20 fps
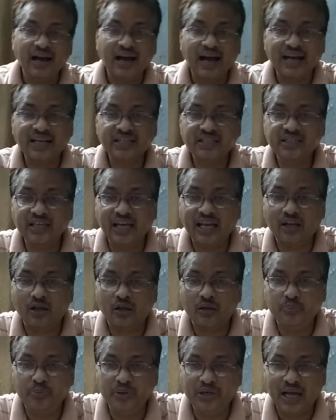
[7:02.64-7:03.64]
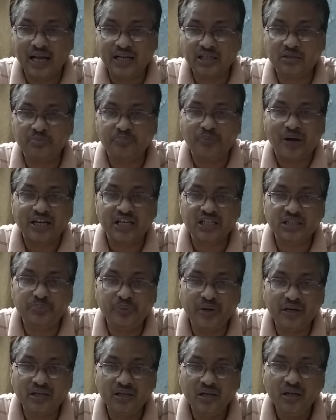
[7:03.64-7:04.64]
axial orbitals
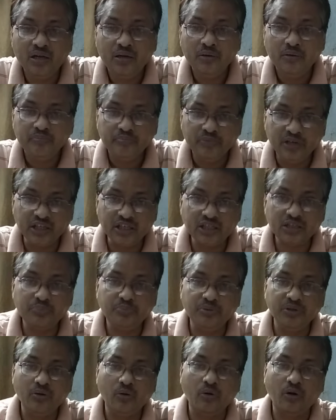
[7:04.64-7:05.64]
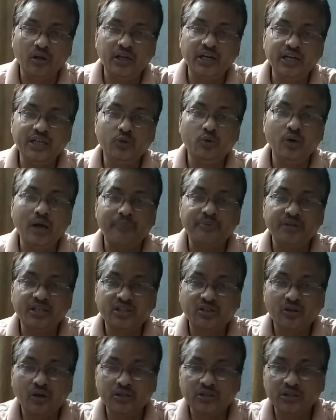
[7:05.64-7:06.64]
participate? It is already we have
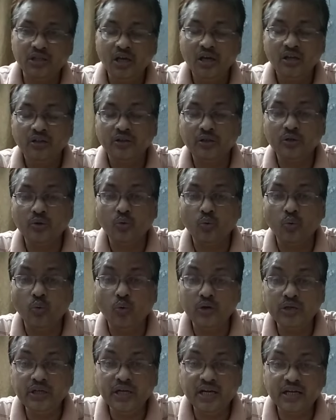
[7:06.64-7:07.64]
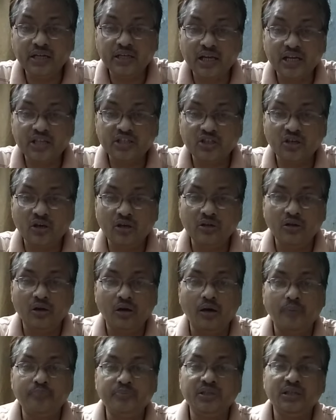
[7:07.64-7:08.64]
discussed. The orientation
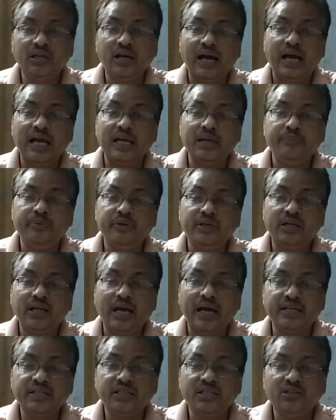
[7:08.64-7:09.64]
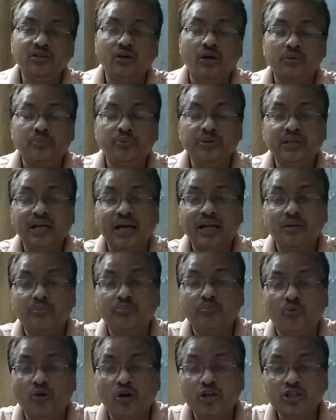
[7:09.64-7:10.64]
of the hybridizing orbital
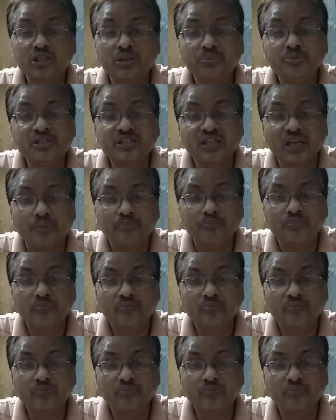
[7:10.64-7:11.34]
must be same.